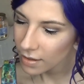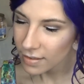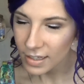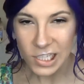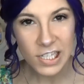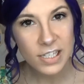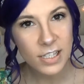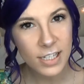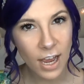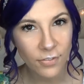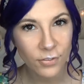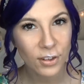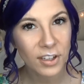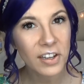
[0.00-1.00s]
This is
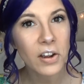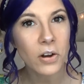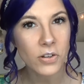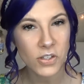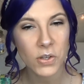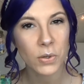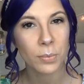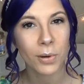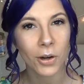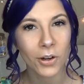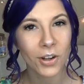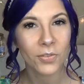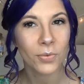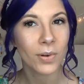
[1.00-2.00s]
definitely also
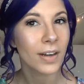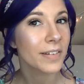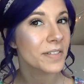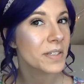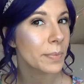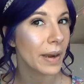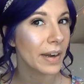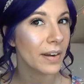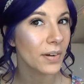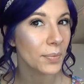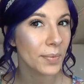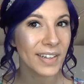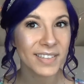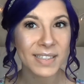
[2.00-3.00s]
part of what inspired
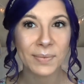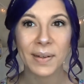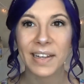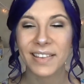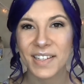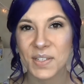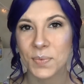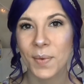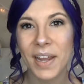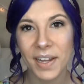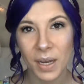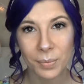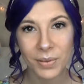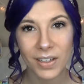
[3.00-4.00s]
me to make this
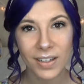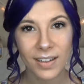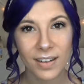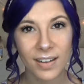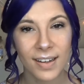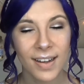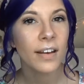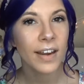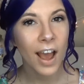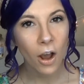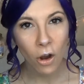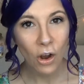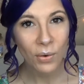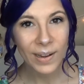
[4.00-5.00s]
makeup look. Now
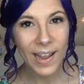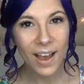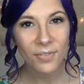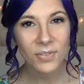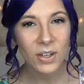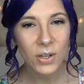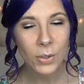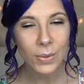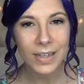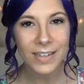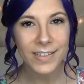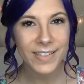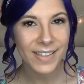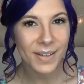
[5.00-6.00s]
all we have to do
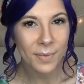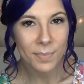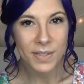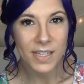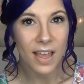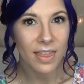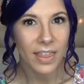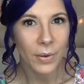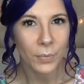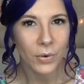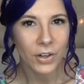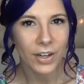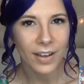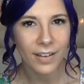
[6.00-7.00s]
is lips and then
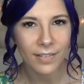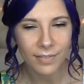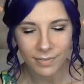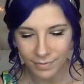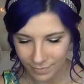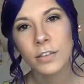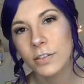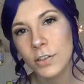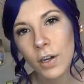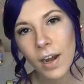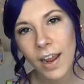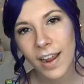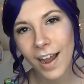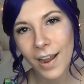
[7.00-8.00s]
we're done.
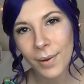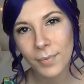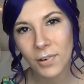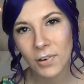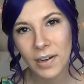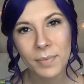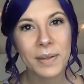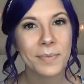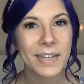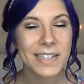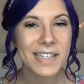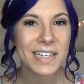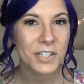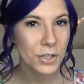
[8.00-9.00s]
Today I am going to be
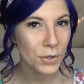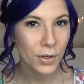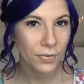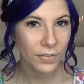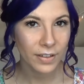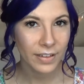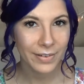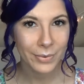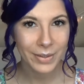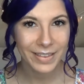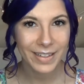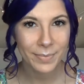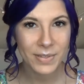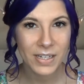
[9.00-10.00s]
mixing two different
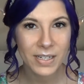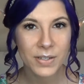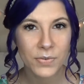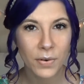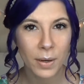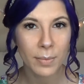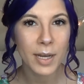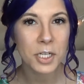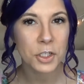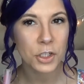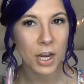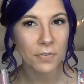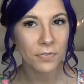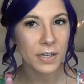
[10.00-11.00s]
liquid lipsticks from
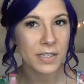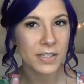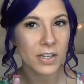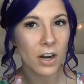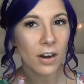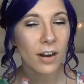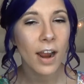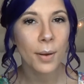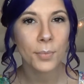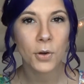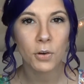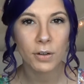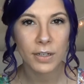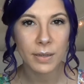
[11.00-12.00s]
Jeffree Star. I'm
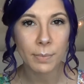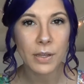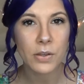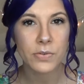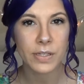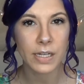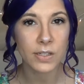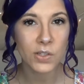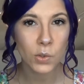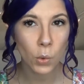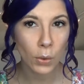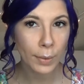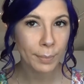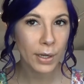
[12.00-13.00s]
going to be using
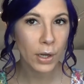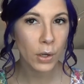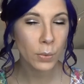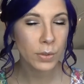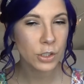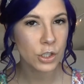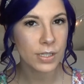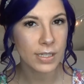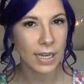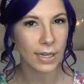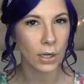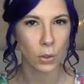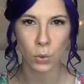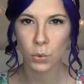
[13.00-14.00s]
Scorpio, which is
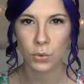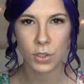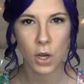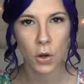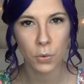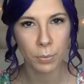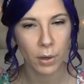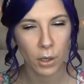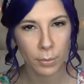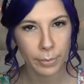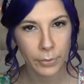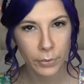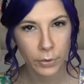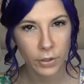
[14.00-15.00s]
like a cool tone
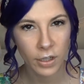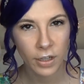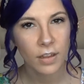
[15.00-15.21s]
purple.